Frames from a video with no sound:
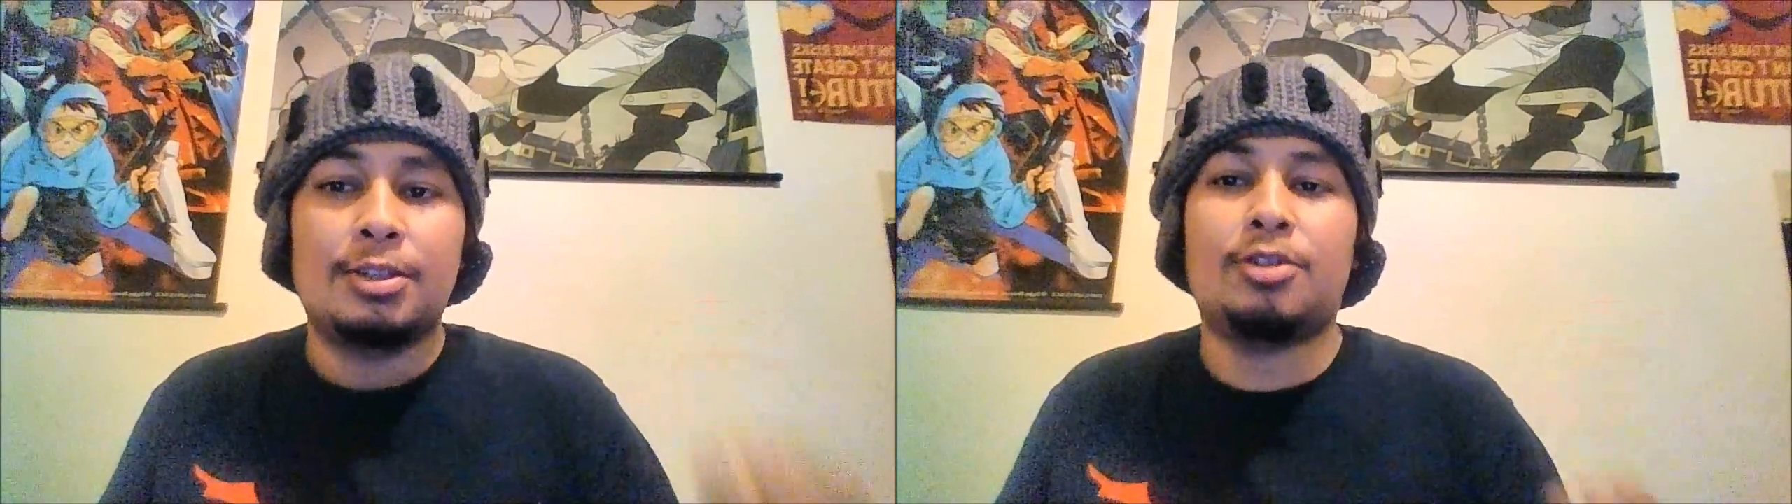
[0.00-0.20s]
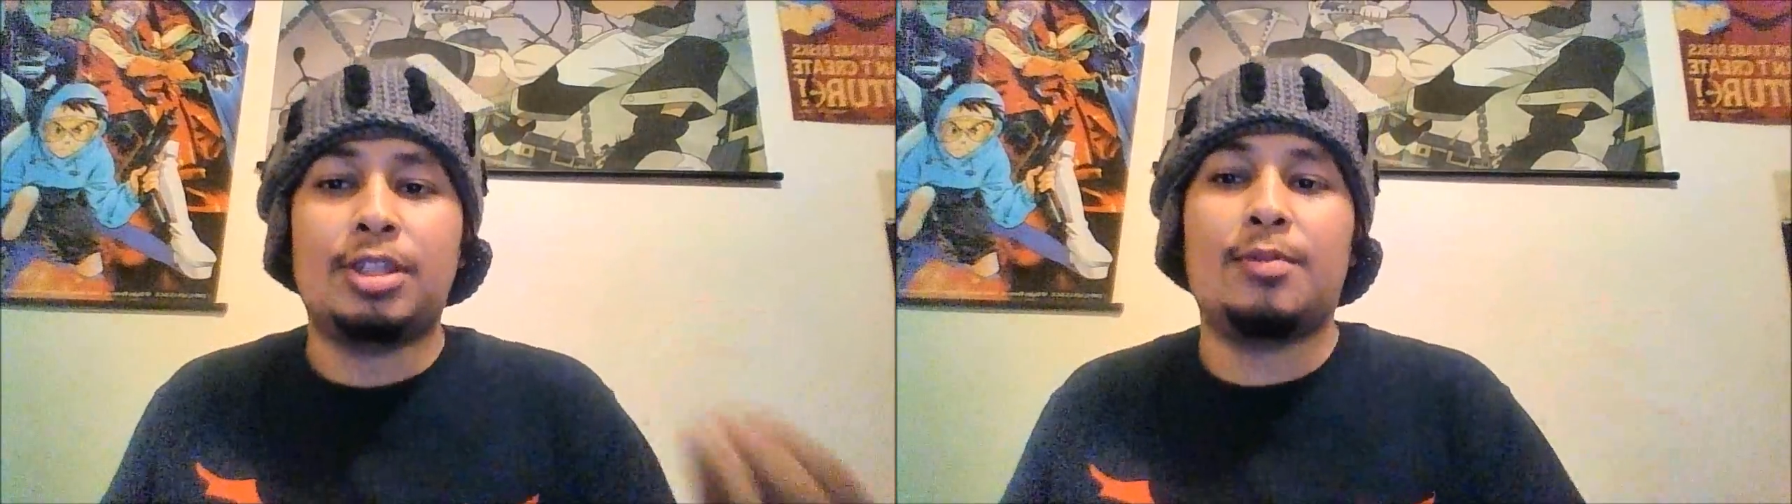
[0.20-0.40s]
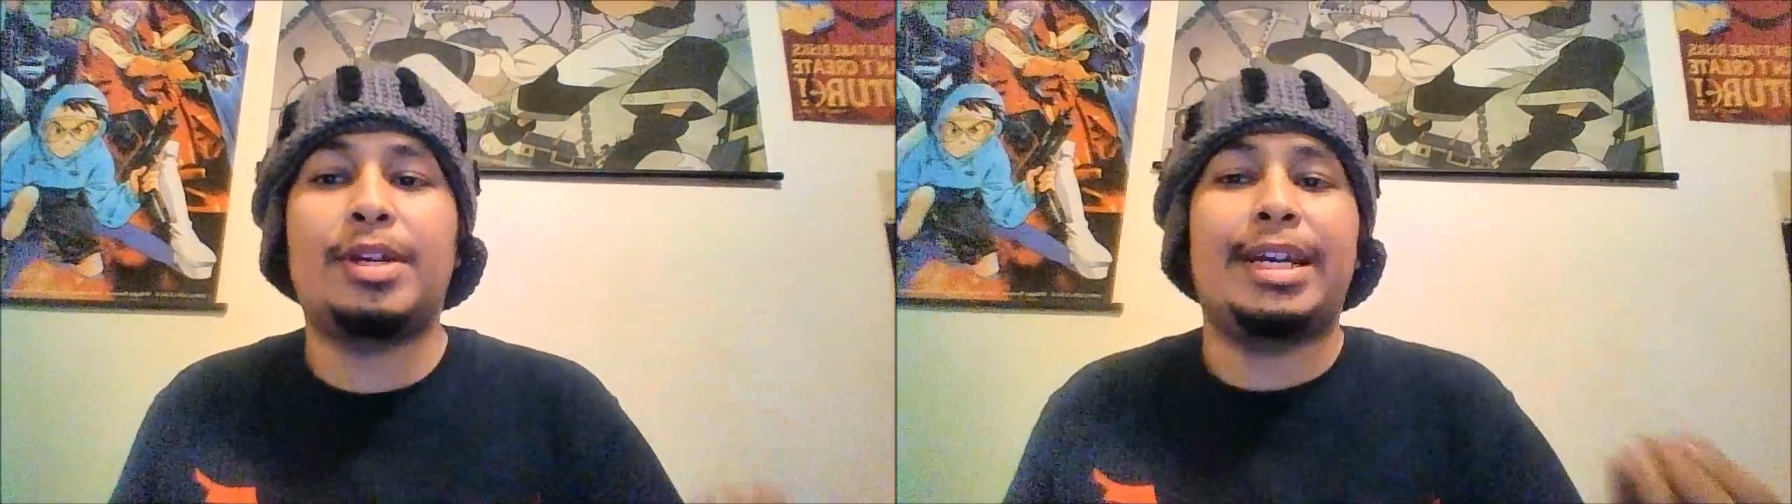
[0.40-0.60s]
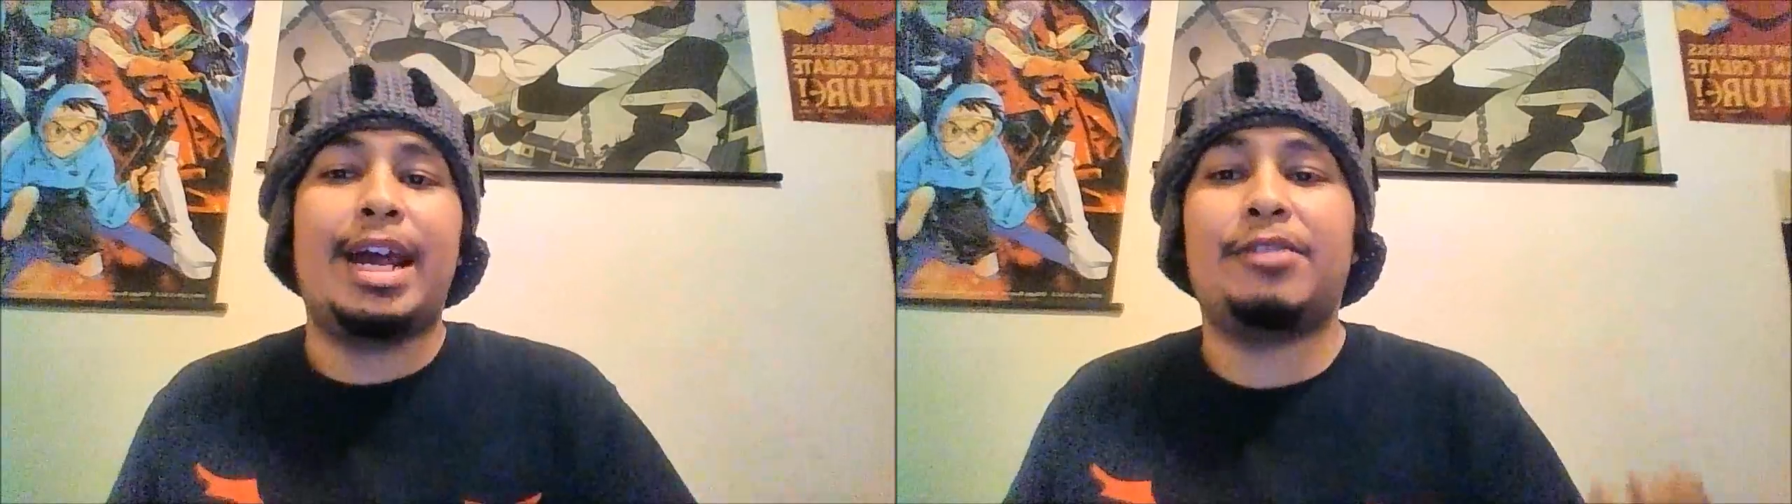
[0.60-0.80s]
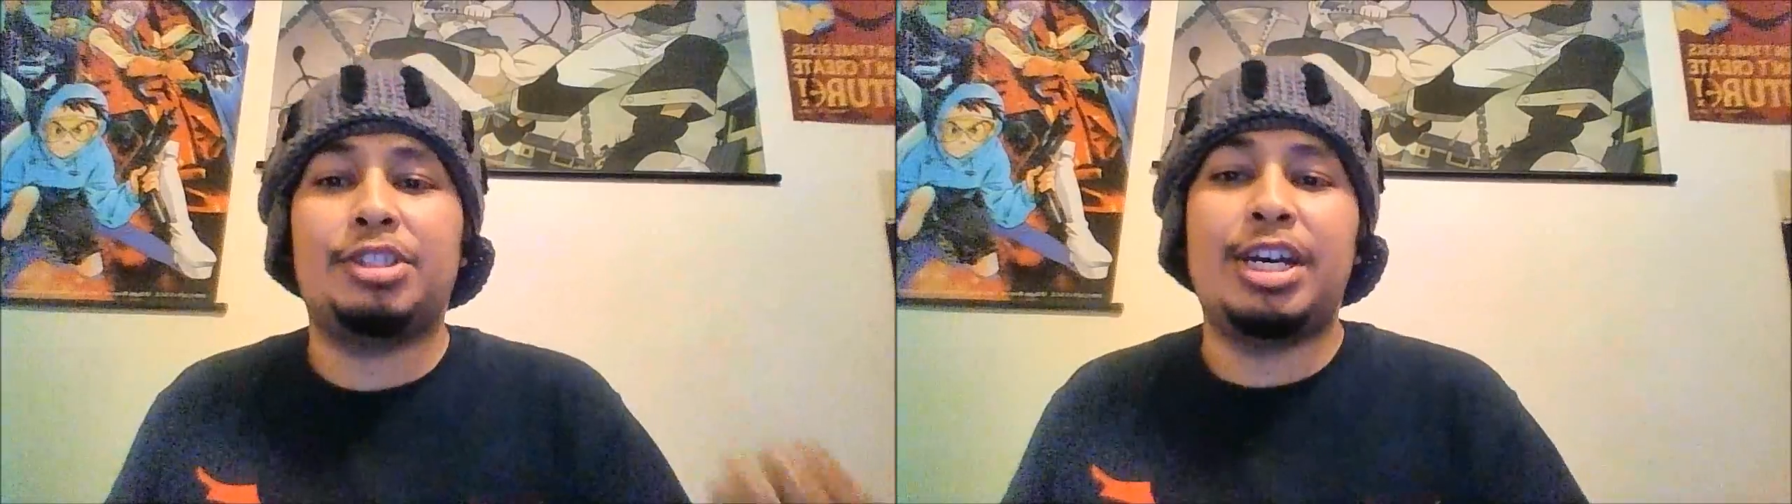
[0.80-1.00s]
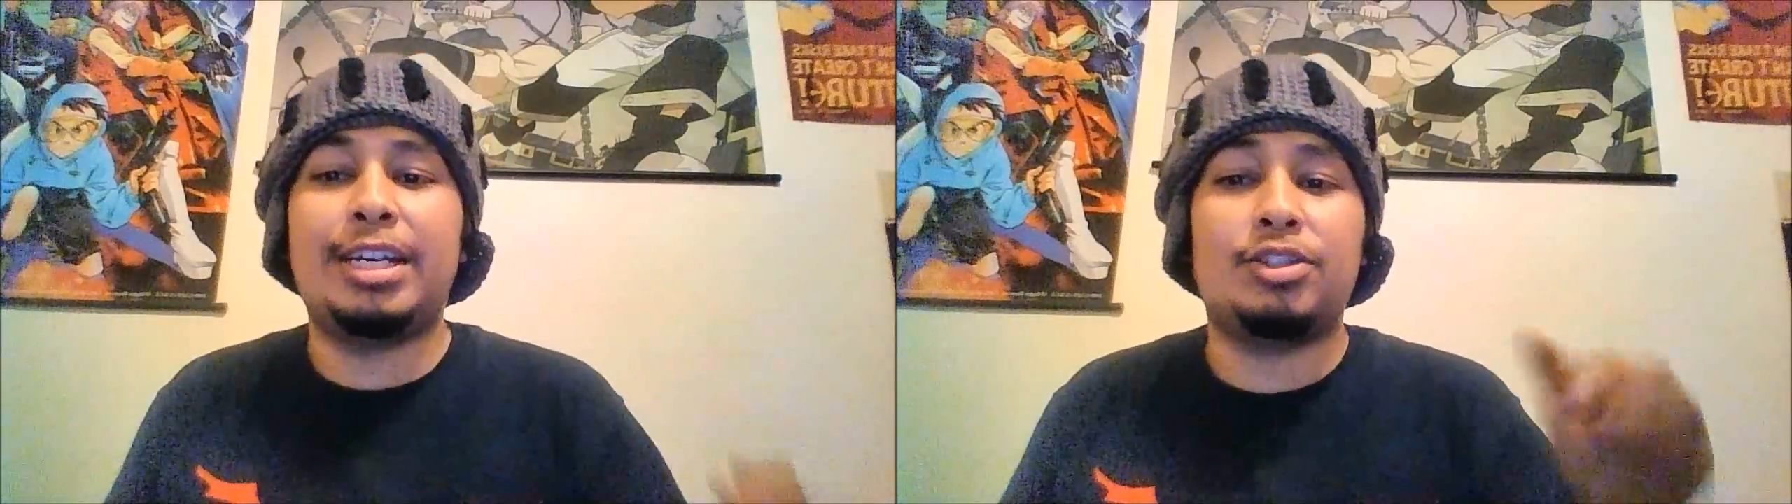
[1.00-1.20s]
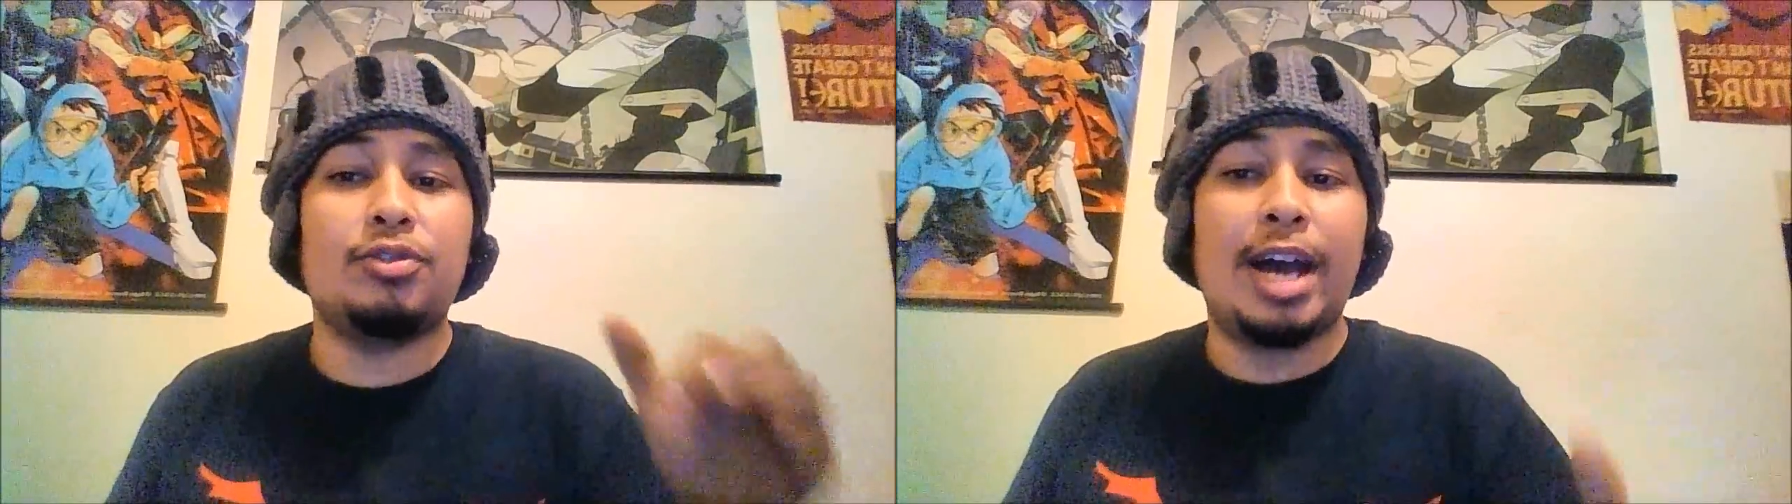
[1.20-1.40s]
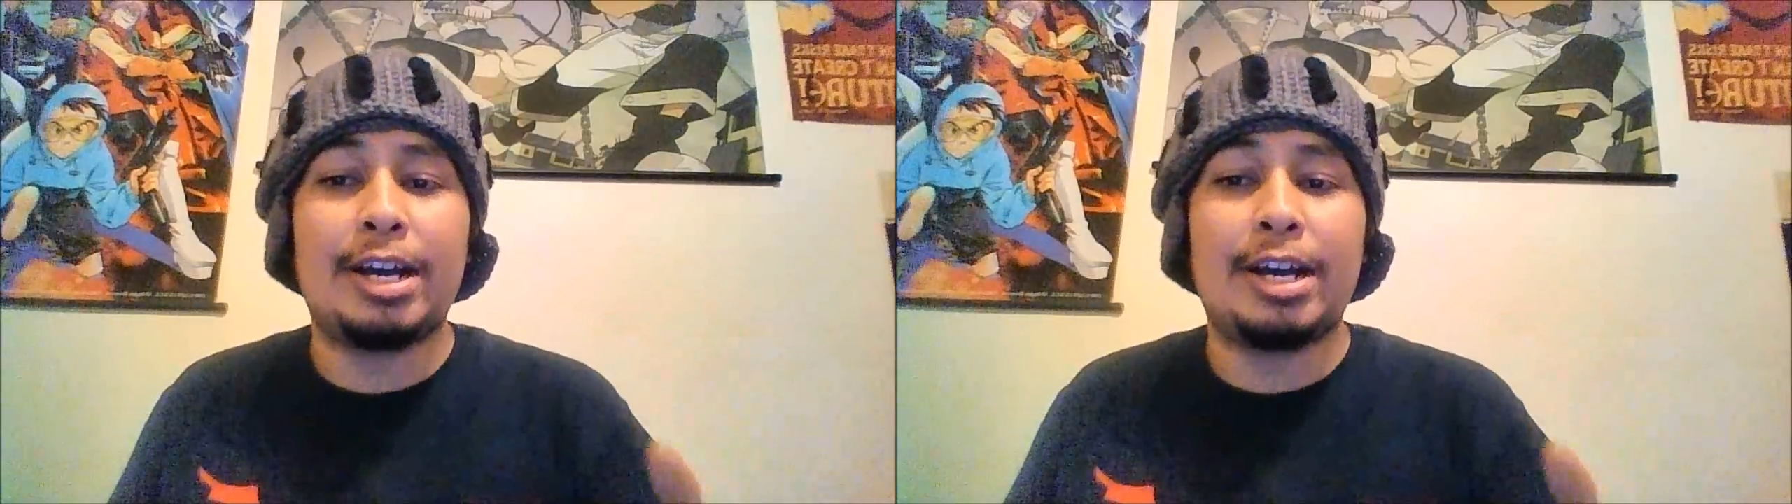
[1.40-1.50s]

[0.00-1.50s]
so somebody can have a chance to